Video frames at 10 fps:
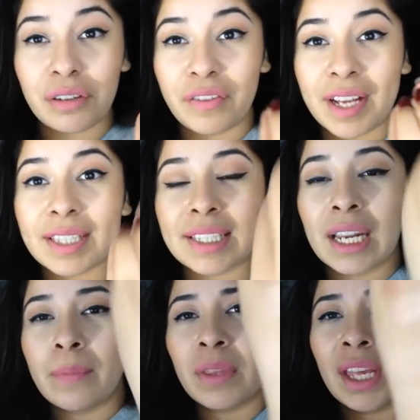your face.
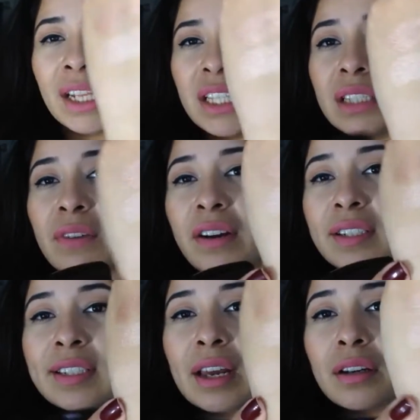This is very
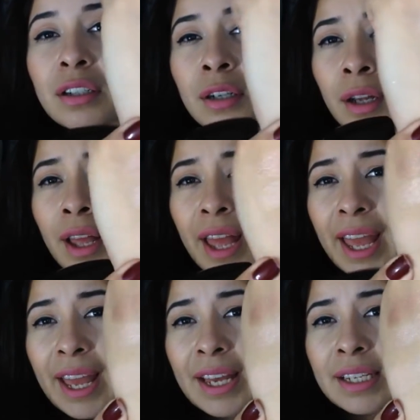subtle,
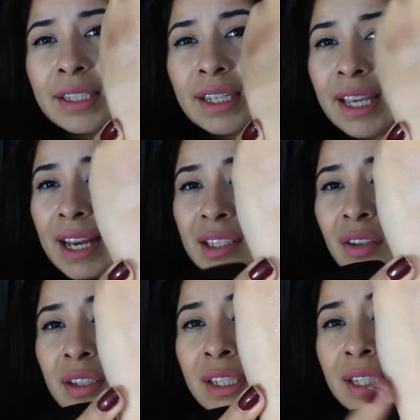and yeah, so
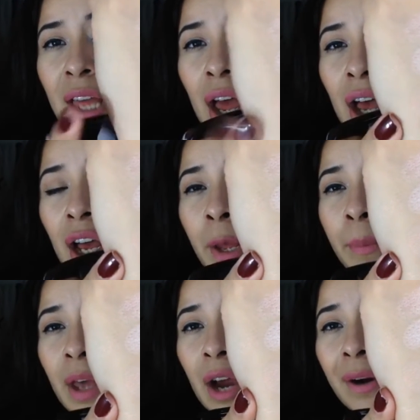this is
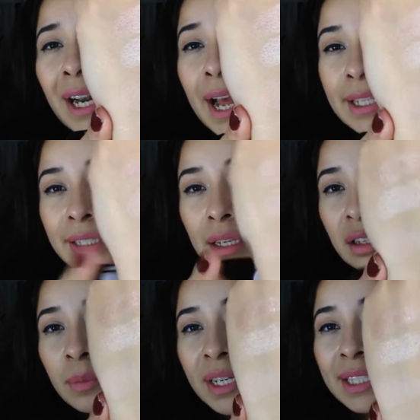Hourglass
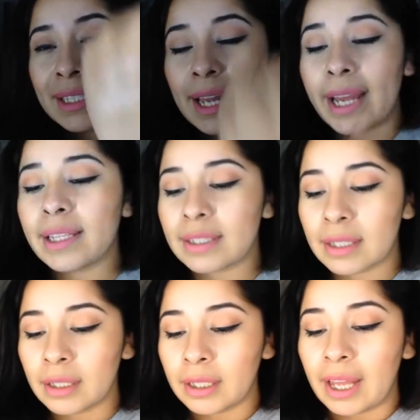Luminous Lights.
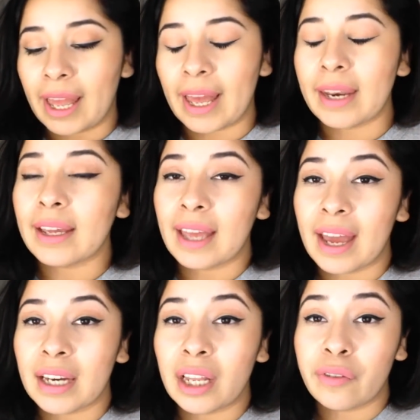And
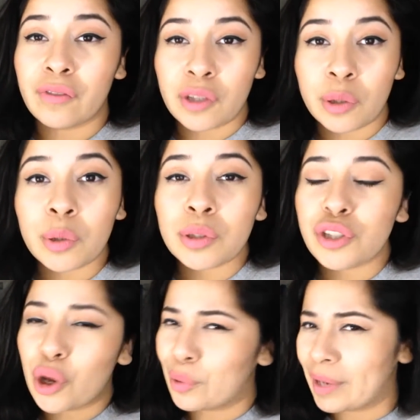again, if you
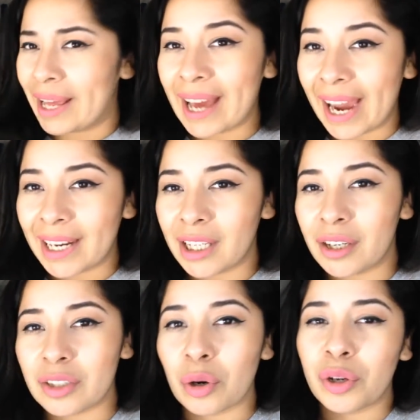don't like
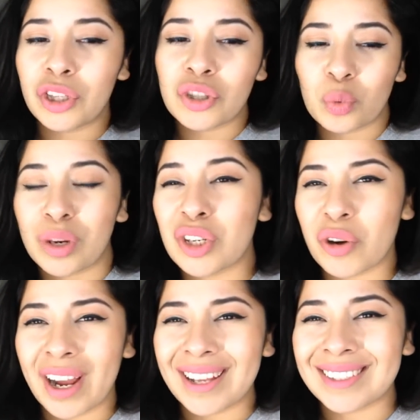highlighters or you just want to
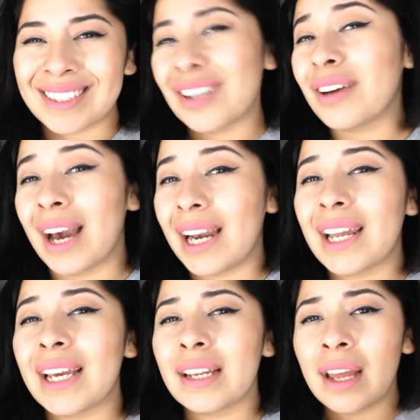try a subtle
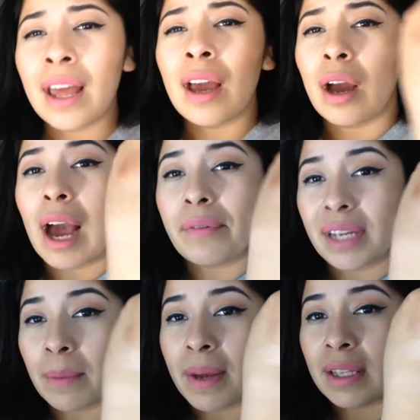highlight, I
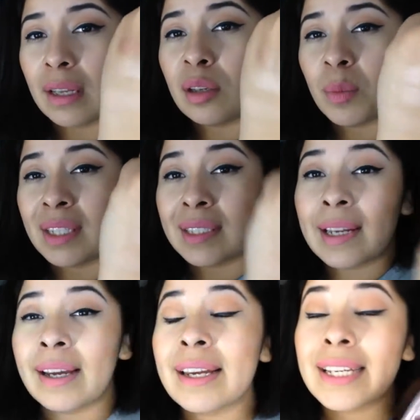recommend Luminous
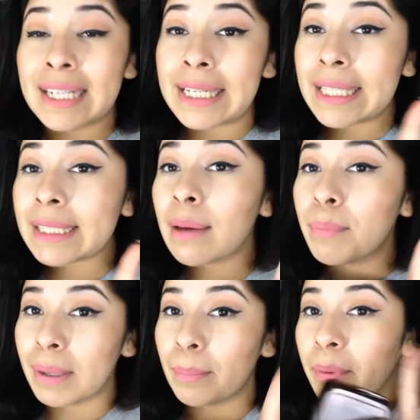Light. It is a
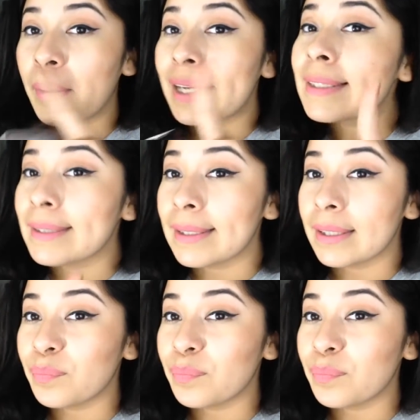bit pricey,